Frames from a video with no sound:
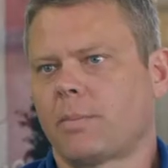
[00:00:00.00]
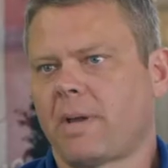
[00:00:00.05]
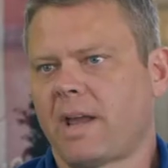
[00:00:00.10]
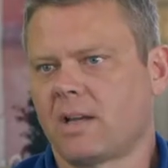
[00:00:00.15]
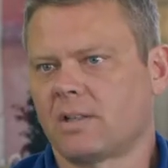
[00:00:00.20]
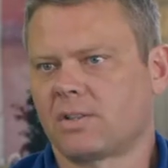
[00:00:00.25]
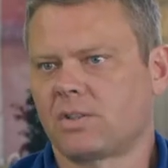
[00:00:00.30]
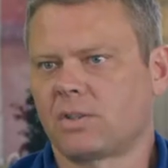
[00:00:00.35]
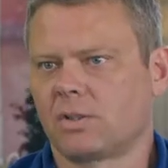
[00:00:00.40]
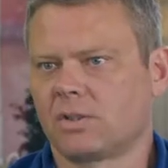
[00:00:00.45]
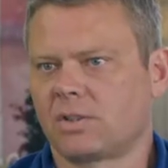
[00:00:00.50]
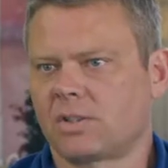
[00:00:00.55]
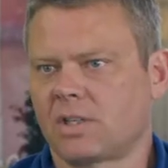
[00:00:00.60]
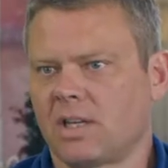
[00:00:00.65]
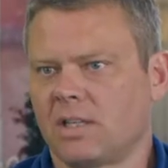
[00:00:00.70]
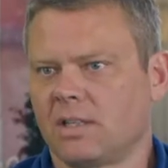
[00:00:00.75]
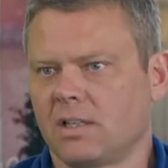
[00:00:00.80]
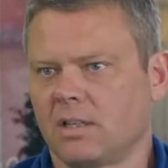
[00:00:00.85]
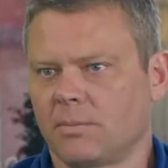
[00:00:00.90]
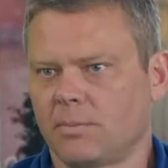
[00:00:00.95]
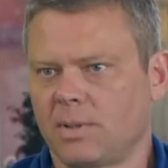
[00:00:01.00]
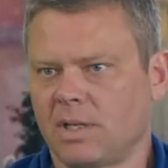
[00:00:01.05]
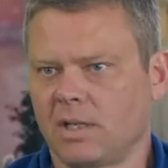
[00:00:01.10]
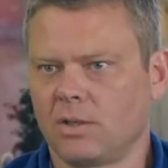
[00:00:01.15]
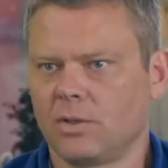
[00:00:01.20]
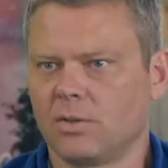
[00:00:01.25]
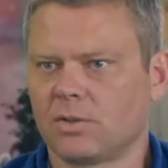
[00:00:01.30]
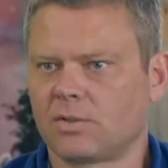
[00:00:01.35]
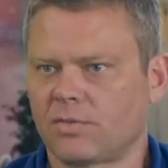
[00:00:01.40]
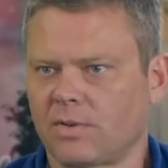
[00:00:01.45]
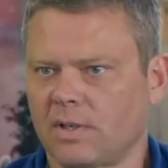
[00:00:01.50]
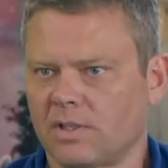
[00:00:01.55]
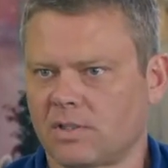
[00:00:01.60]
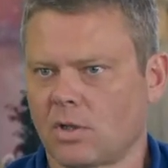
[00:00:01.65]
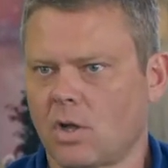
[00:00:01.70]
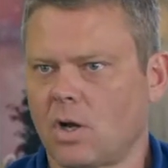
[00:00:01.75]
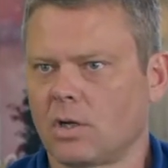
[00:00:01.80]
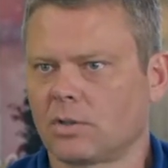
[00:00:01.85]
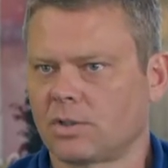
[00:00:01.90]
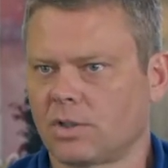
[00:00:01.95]
answers and they're being used as
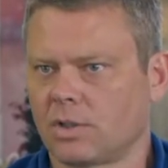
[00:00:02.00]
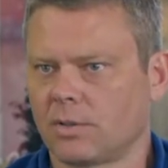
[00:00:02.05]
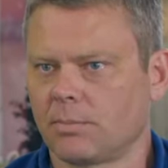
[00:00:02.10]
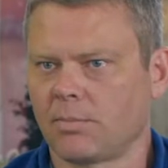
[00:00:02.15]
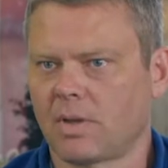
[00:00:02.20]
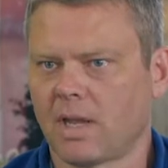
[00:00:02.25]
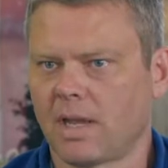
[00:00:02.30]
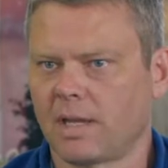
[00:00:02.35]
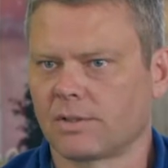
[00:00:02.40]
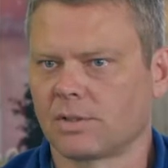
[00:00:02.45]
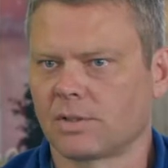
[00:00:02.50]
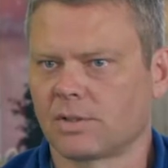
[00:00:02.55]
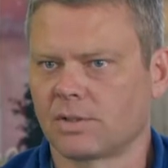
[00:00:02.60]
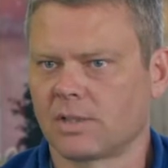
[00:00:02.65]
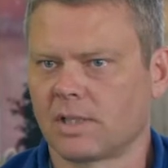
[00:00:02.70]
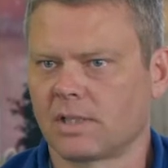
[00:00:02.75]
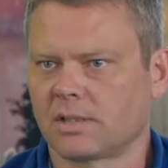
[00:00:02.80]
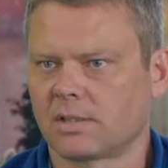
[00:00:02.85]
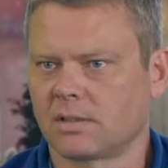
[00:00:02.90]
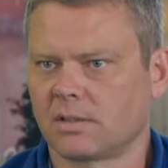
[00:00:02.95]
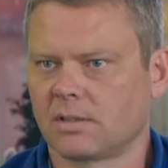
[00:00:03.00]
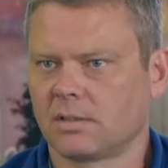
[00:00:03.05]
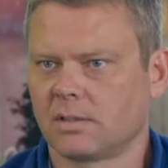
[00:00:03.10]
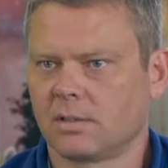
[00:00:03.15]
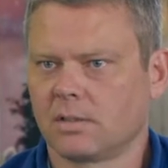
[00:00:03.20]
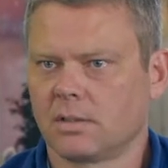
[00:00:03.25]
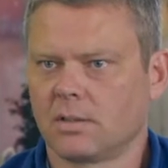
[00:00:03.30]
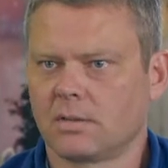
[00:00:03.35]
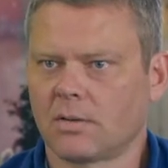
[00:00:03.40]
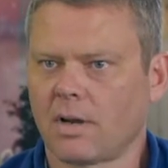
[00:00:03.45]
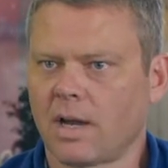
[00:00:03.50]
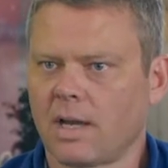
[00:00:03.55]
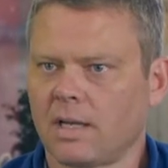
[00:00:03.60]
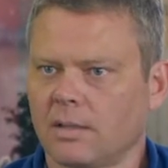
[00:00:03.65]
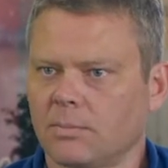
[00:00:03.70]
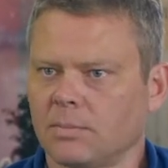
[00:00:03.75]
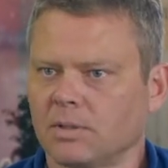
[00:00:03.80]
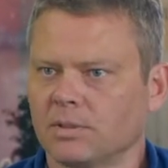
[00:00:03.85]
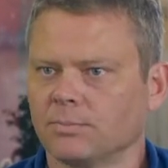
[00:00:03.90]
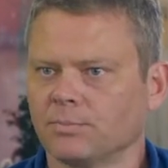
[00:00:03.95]
long-term answers and that's well right.
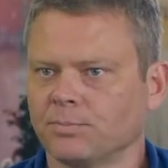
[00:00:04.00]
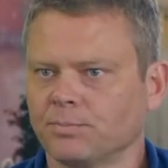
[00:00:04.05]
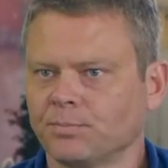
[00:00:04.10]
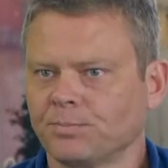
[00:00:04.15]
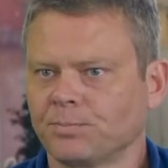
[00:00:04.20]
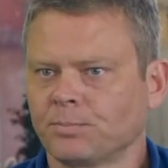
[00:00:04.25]
and, and, and,